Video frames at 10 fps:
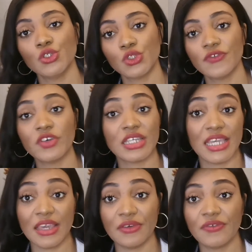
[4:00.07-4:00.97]
you to
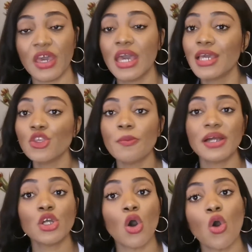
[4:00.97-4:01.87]
forgive. You
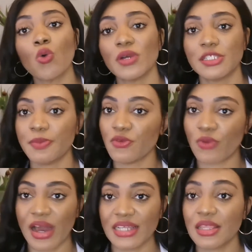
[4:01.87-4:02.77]
might not always be
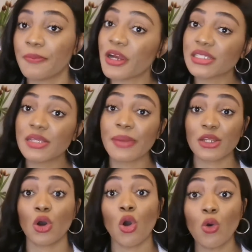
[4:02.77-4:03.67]
right. The person might
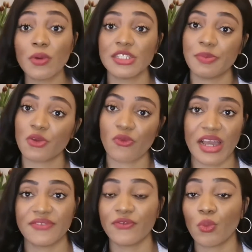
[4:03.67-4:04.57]
not always be
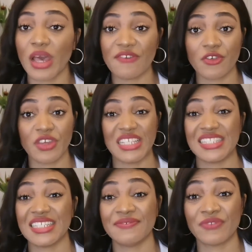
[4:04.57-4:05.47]
right for whatever it is
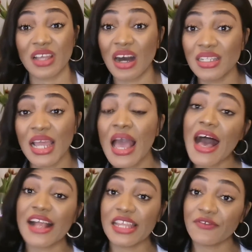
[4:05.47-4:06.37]
they've done,
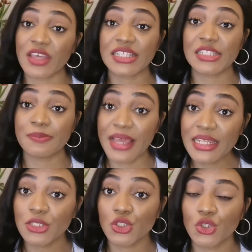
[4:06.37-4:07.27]
and if they're
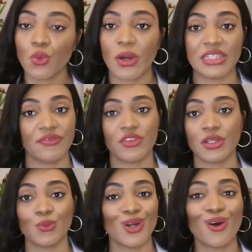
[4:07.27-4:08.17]
explaining to you why they've done
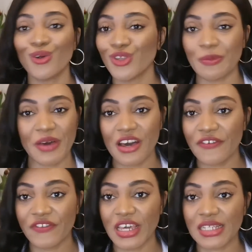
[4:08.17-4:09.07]
it, we're all not
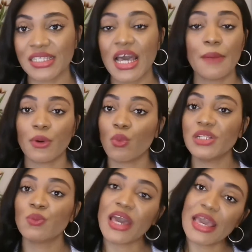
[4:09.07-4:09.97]
perfect. But
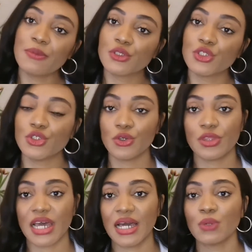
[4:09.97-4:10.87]
when we're able to do
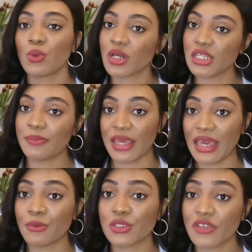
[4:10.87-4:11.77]
that, we're going to be
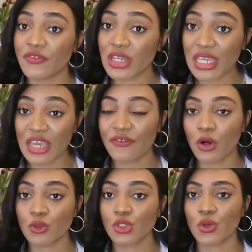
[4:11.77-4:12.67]
able to forgive
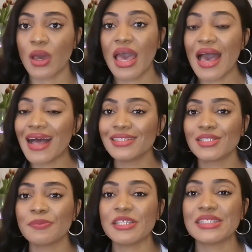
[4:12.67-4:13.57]
also, and
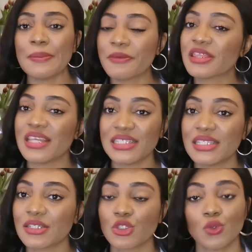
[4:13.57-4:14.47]
to be
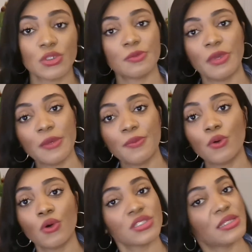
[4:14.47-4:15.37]
sympathetic towards
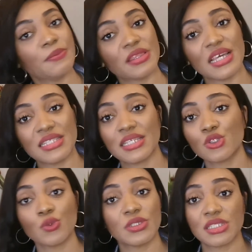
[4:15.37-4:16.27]
people, or sympathetic
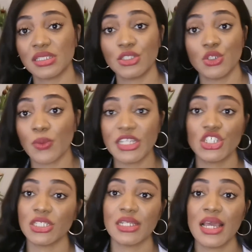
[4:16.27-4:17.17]
towards the
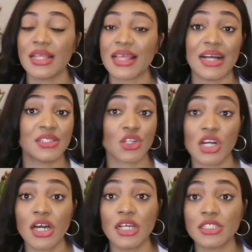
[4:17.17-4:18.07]
situation that has
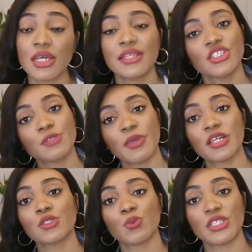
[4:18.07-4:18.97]
occurred, just
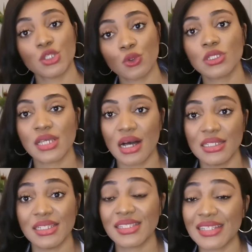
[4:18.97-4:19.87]
because we sought to
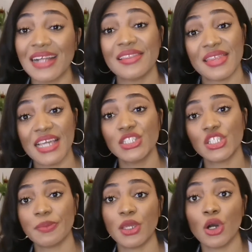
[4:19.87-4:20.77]
understand then
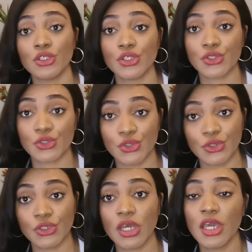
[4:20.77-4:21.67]
to be understood.